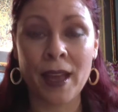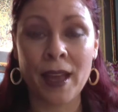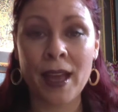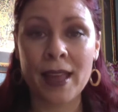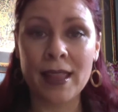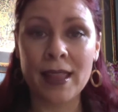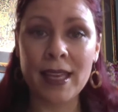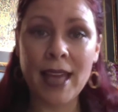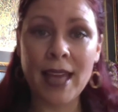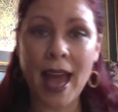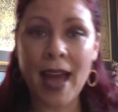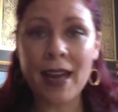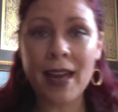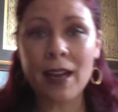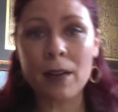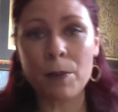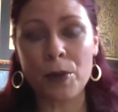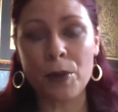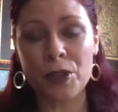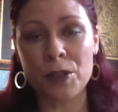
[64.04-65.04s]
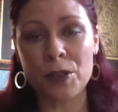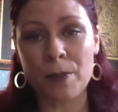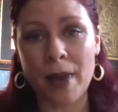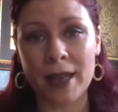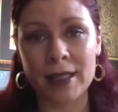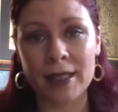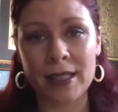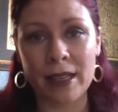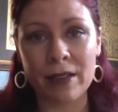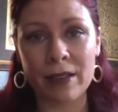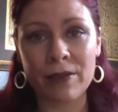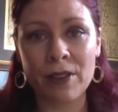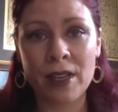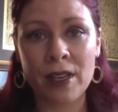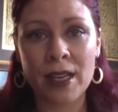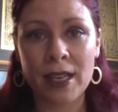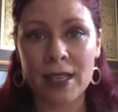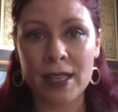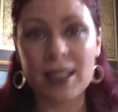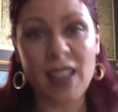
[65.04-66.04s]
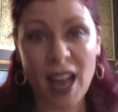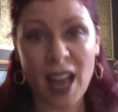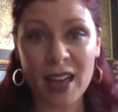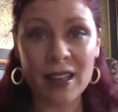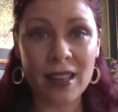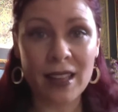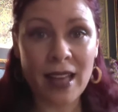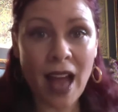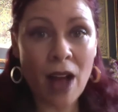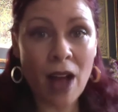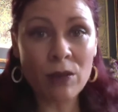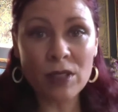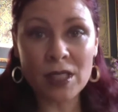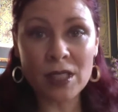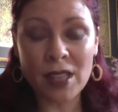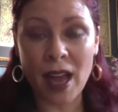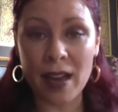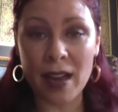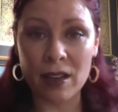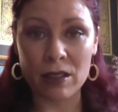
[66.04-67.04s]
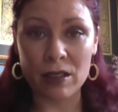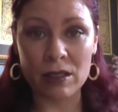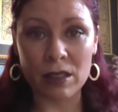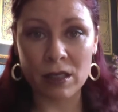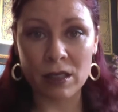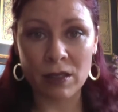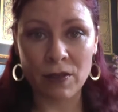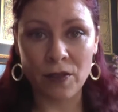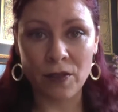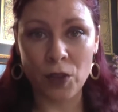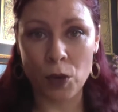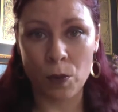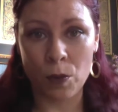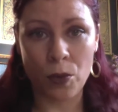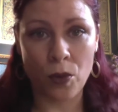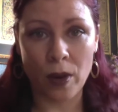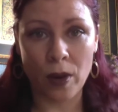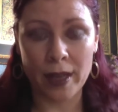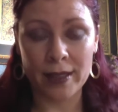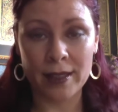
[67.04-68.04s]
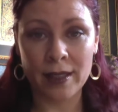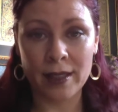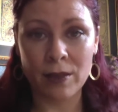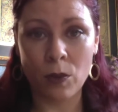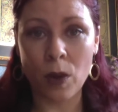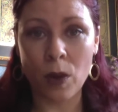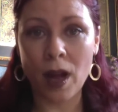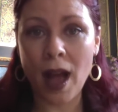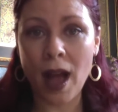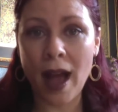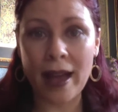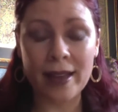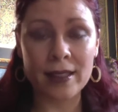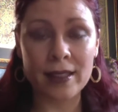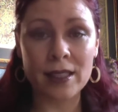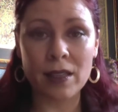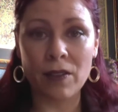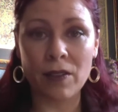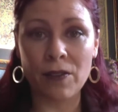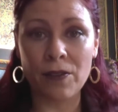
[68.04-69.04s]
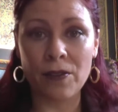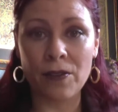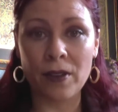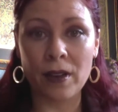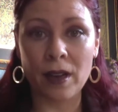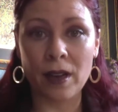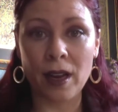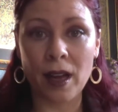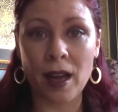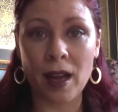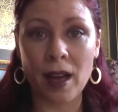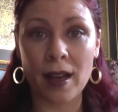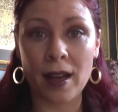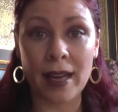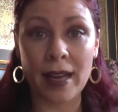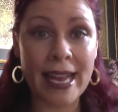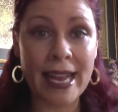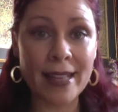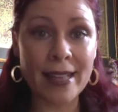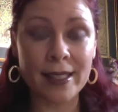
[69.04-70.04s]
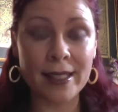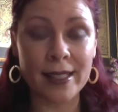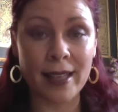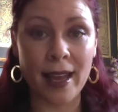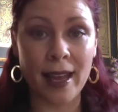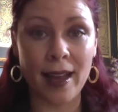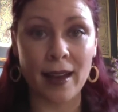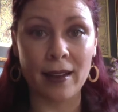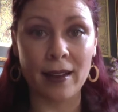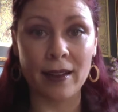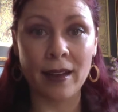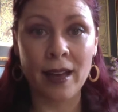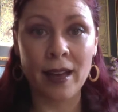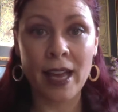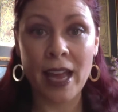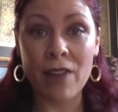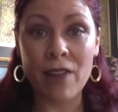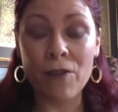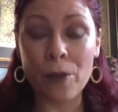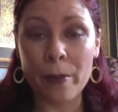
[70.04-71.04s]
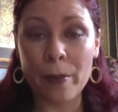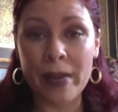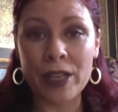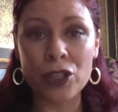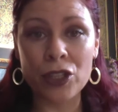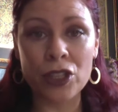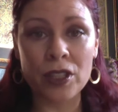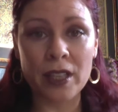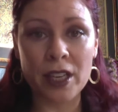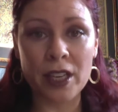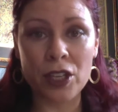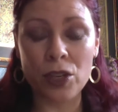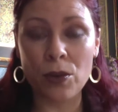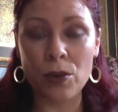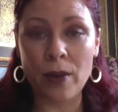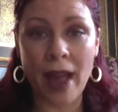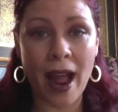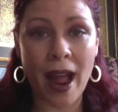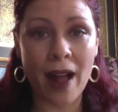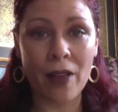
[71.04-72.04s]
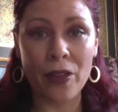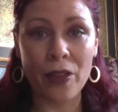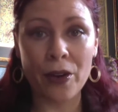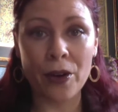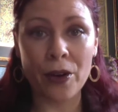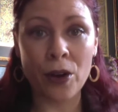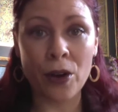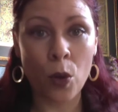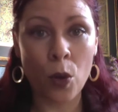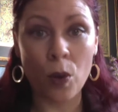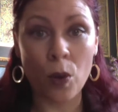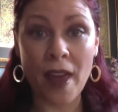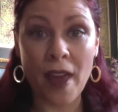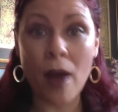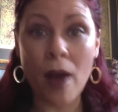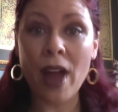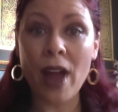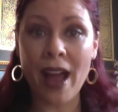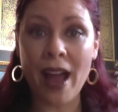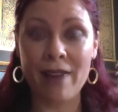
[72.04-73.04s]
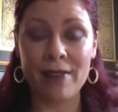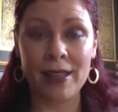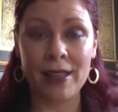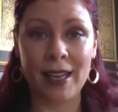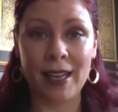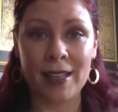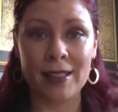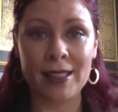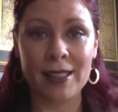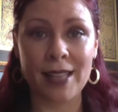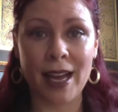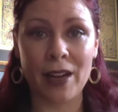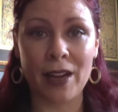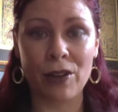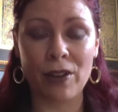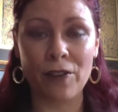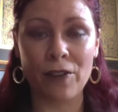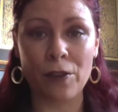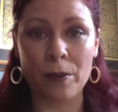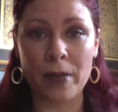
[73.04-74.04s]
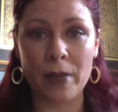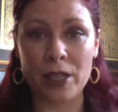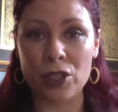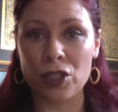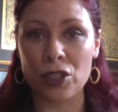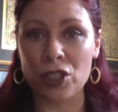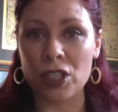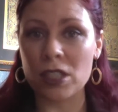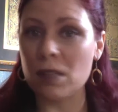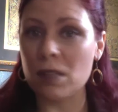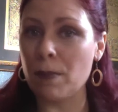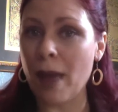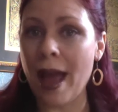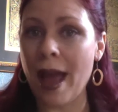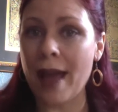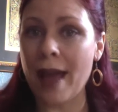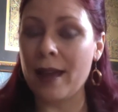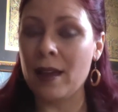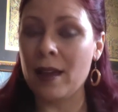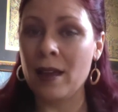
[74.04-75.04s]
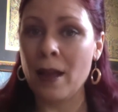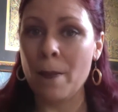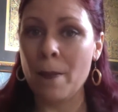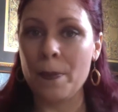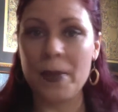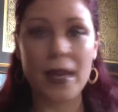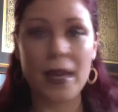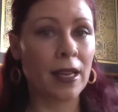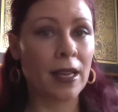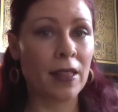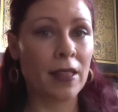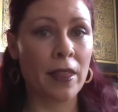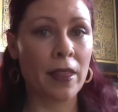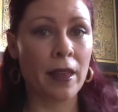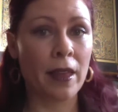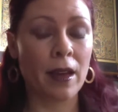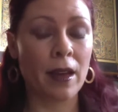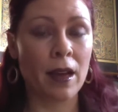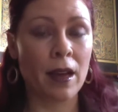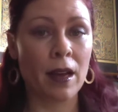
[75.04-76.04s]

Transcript: The etic perspective is kind of the outsider's viewpoint. What kinds of hints and information can you gather without having the insider information, just by being in the